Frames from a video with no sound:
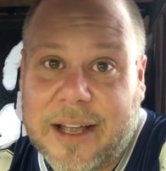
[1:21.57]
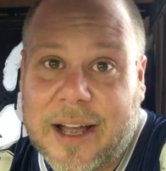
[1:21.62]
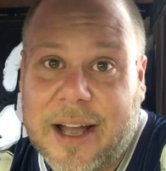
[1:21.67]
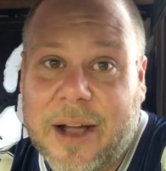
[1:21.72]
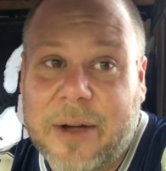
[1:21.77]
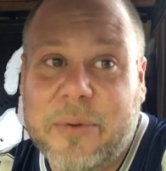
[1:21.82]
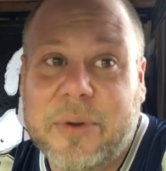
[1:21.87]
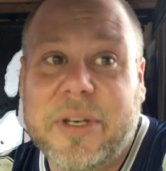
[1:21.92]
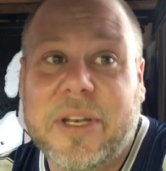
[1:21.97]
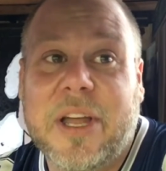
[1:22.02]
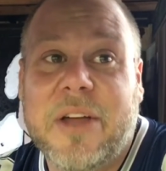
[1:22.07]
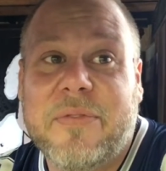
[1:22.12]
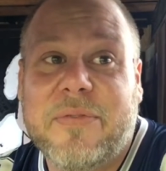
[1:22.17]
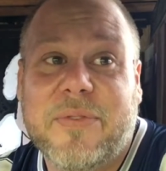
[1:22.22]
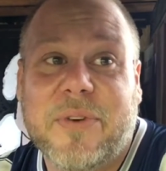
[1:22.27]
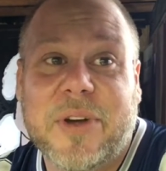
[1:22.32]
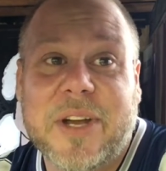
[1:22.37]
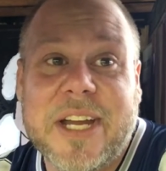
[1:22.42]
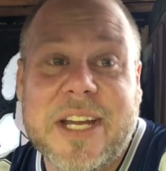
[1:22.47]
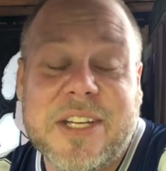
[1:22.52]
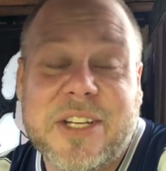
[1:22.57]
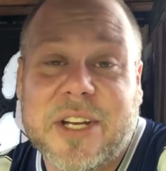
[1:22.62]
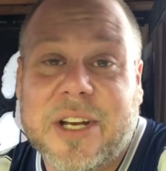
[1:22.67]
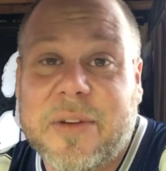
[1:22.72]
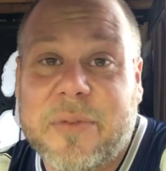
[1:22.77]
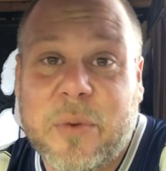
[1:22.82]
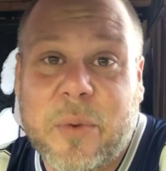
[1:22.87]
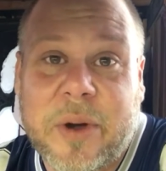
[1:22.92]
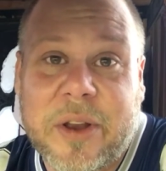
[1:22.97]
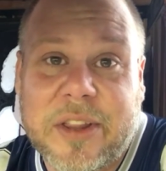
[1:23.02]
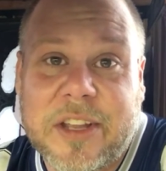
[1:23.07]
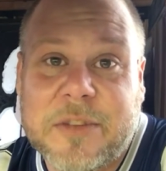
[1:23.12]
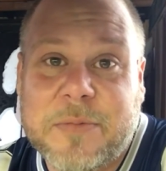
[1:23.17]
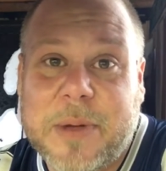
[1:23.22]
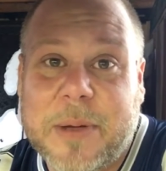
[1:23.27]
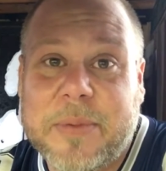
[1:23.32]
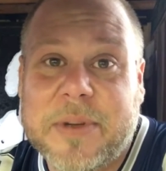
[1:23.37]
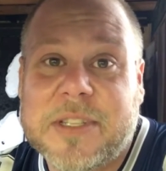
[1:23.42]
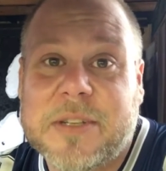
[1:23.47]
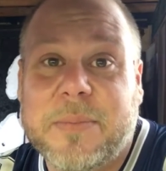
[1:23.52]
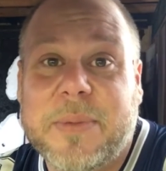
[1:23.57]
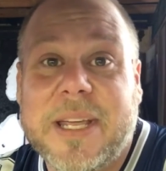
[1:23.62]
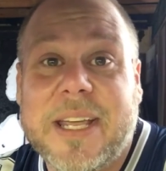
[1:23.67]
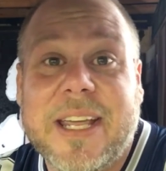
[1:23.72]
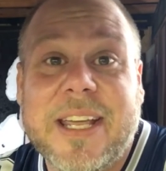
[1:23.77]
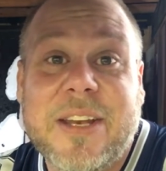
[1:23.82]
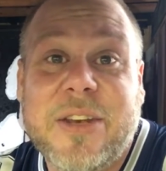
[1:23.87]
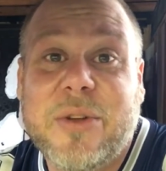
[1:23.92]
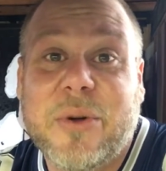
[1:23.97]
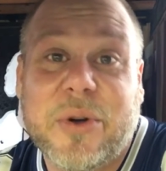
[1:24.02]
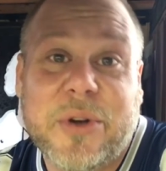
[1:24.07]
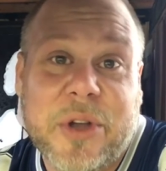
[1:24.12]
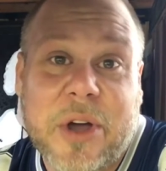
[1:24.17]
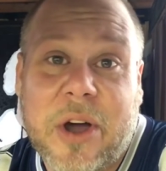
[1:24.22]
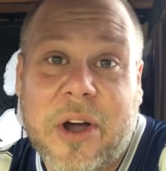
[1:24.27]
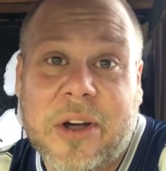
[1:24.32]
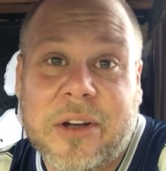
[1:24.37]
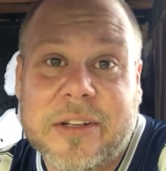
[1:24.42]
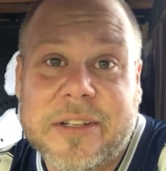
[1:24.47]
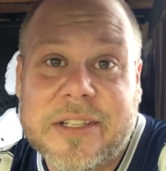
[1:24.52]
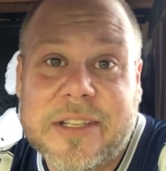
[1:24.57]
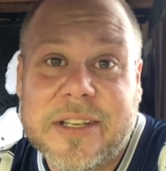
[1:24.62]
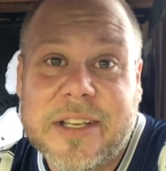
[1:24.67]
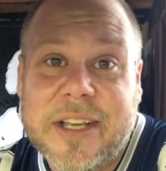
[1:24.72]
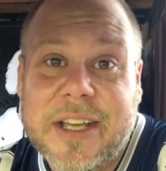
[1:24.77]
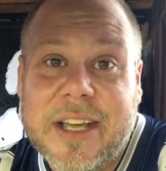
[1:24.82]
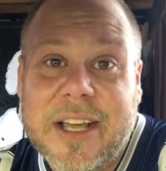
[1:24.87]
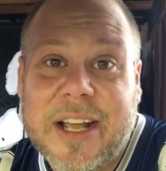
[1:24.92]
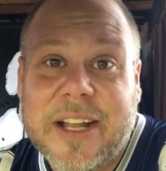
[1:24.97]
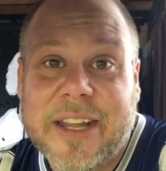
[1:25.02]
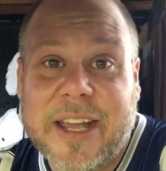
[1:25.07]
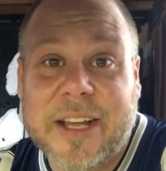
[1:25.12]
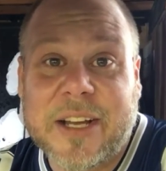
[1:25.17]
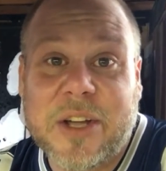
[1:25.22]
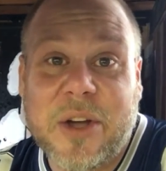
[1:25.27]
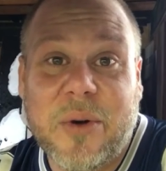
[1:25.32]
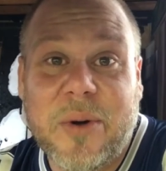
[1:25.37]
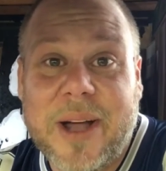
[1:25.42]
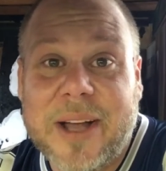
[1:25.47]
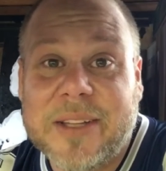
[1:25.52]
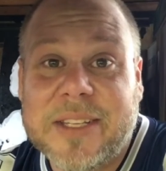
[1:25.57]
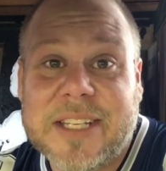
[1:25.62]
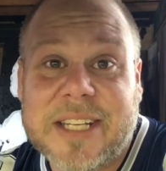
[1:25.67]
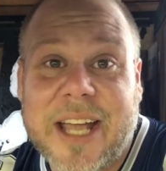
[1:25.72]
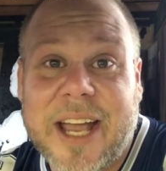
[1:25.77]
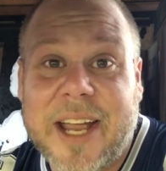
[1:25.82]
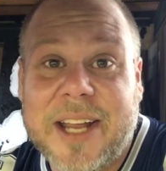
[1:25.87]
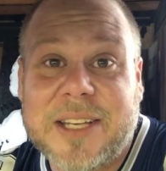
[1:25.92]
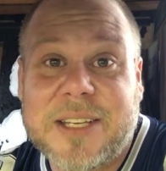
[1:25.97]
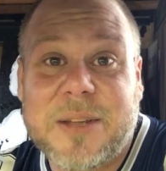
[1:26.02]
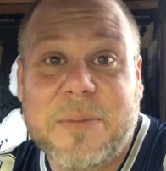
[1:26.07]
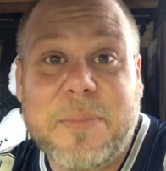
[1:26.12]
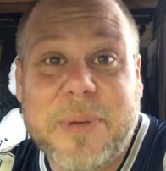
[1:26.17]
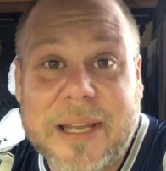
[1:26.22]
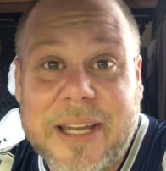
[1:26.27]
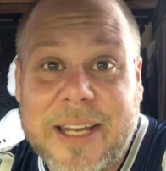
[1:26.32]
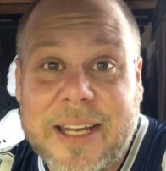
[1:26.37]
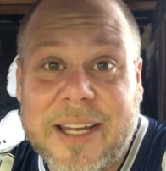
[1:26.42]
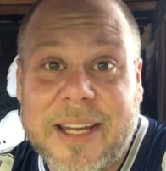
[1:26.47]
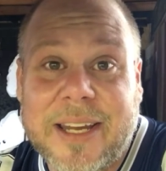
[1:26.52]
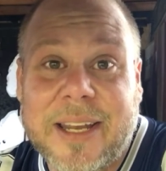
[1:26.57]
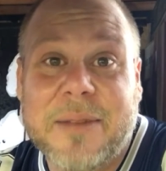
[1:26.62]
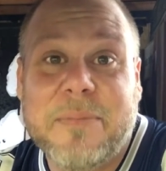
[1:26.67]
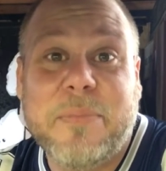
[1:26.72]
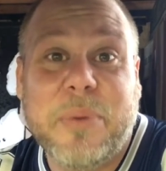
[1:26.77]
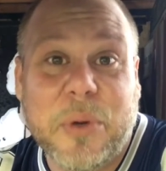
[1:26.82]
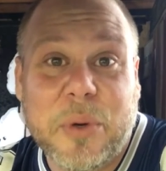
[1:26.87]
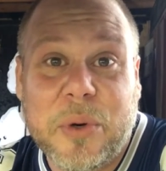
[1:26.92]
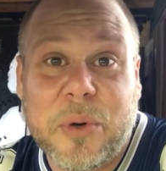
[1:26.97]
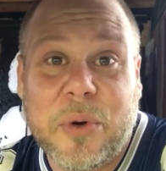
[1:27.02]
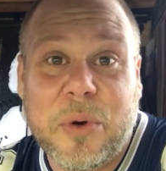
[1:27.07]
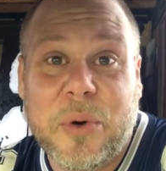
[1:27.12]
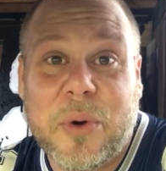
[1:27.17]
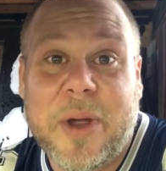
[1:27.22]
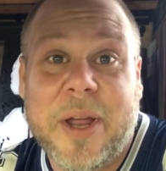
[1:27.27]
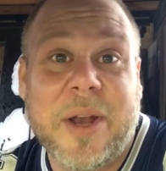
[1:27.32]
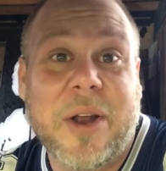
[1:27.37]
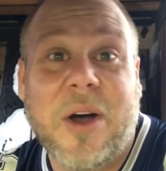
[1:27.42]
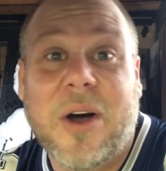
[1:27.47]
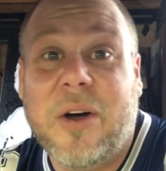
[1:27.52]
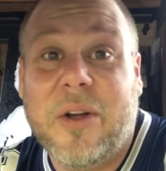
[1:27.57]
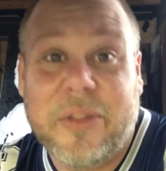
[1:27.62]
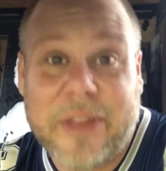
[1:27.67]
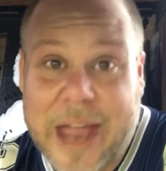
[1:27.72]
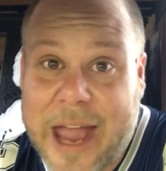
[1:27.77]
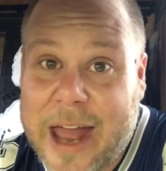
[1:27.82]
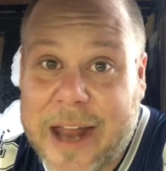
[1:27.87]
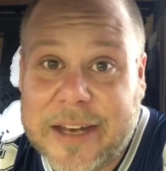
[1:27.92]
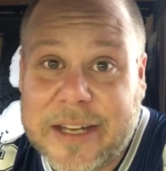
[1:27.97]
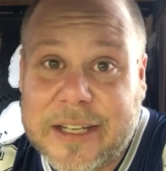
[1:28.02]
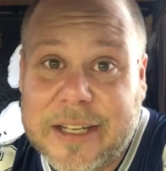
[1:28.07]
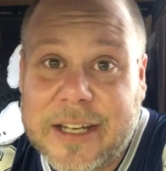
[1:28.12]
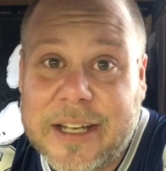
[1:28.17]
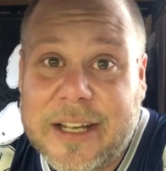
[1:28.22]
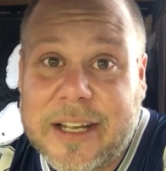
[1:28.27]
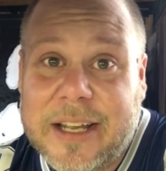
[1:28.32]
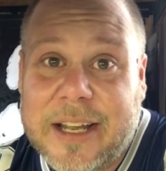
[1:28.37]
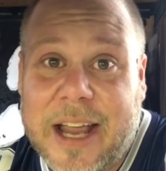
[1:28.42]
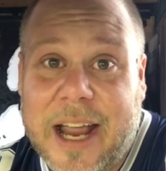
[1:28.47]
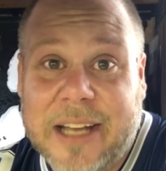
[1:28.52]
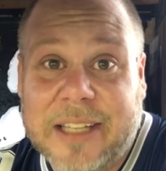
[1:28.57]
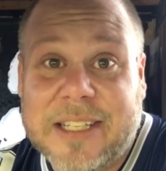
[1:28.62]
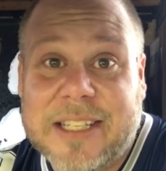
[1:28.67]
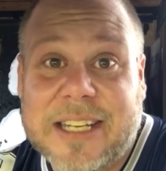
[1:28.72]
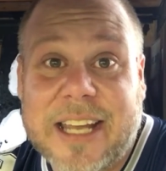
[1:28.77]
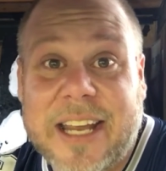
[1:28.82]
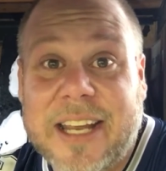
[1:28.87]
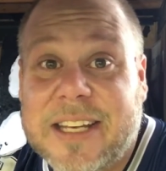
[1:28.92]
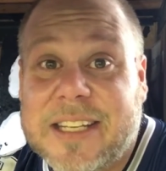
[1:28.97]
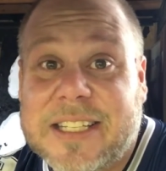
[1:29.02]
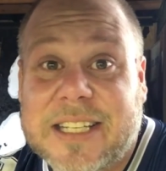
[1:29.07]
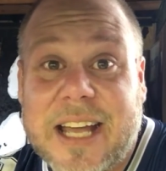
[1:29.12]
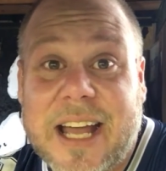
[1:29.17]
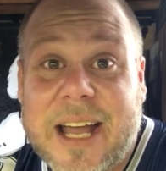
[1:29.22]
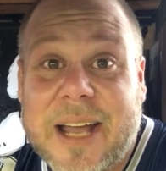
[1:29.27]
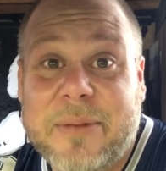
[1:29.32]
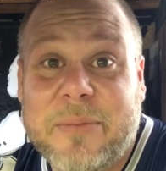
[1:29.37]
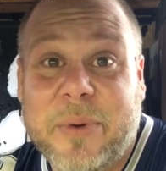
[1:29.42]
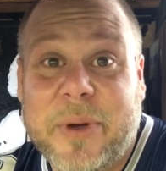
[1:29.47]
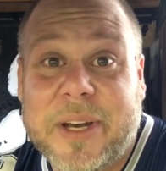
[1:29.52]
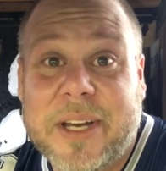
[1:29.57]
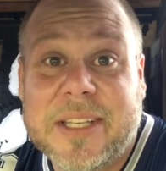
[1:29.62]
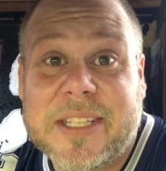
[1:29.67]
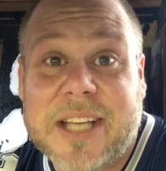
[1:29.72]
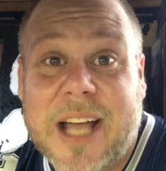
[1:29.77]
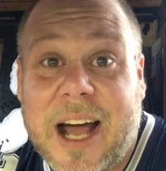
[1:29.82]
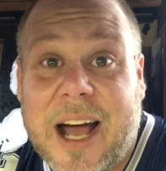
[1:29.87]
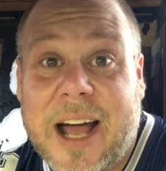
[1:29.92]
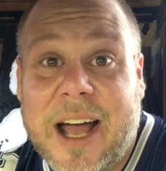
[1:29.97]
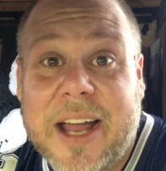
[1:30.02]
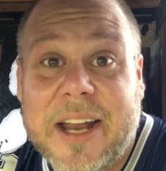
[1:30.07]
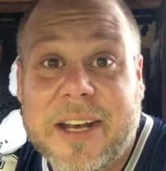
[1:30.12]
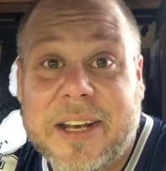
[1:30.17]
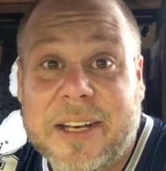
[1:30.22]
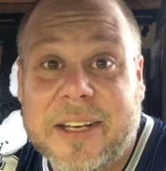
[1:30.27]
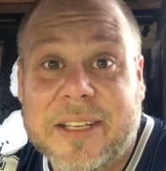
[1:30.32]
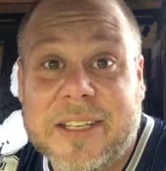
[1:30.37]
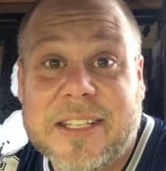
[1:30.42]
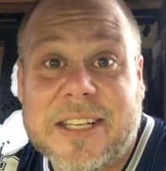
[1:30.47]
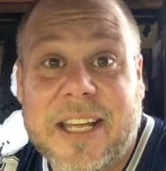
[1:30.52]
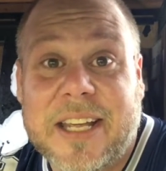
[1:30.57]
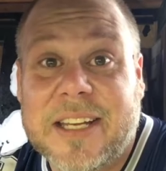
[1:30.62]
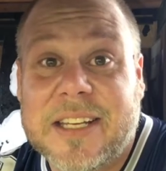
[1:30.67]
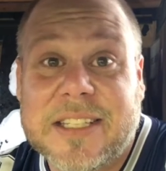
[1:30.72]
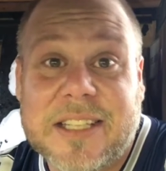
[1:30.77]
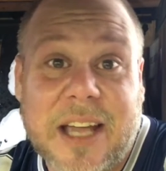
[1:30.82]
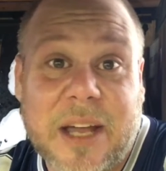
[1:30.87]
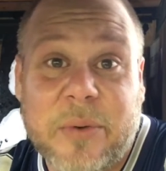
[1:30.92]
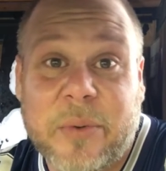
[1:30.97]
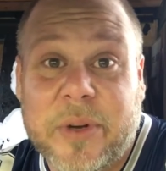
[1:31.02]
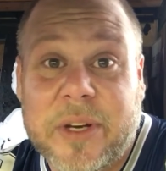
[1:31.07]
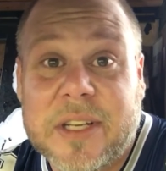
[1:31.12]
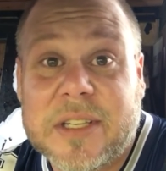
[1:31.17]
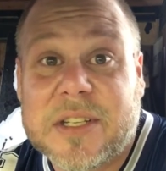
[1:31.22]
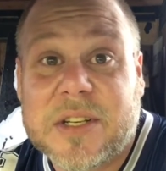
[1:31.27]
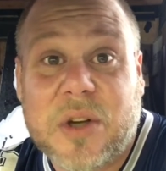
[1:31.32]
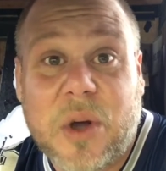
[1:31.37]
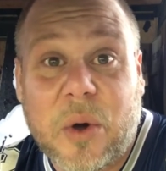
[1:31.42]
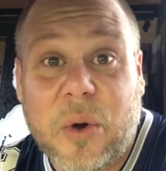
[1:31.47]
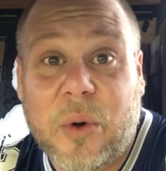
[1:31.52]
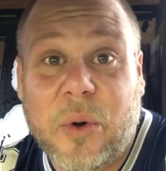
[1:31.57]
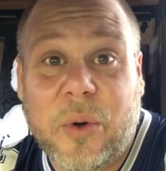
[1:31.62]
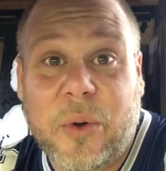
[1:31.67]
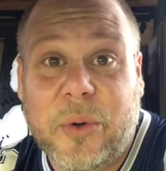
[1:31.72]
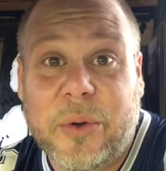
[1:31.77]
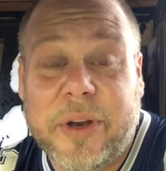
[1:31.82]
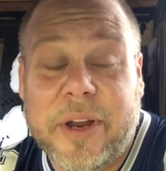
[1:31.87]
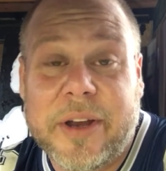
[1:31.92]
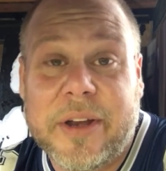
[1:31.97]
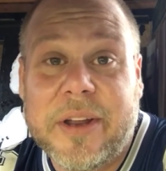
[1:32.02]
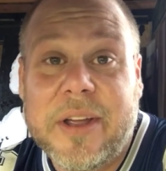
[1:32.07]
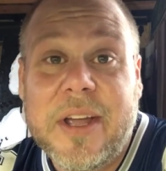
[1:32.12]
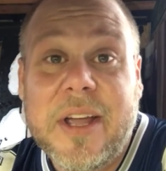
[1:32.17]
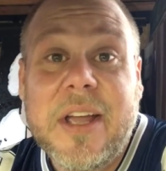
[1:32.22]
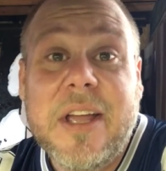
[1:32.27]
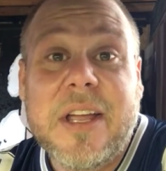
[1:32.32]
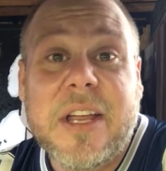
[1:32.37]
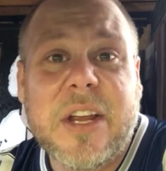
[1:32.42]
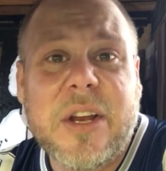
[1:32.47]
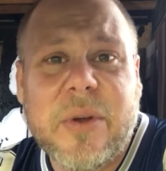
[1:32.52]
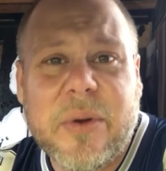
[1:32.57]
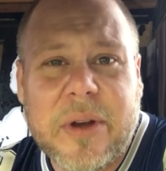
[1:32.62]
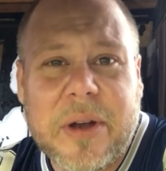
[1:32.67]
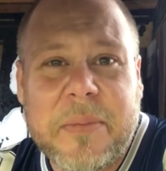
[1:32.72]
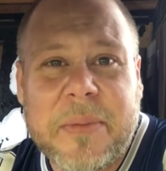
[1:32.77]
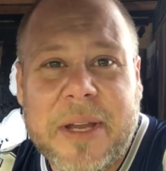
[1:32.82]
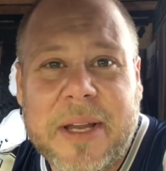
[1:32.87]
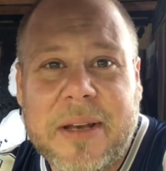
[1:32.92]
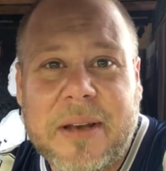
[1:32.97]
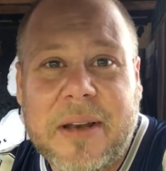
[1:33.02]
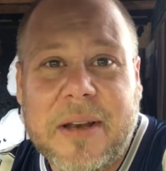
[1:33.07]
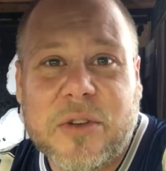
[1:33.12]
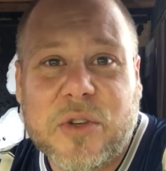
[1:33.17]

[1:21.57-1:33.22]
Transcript: I would love for each and every one of these puppies to be indoor dogs that go outside to pee and poo and all that and stay inside when it's hot and stay inside when it's cold and you know what I mean?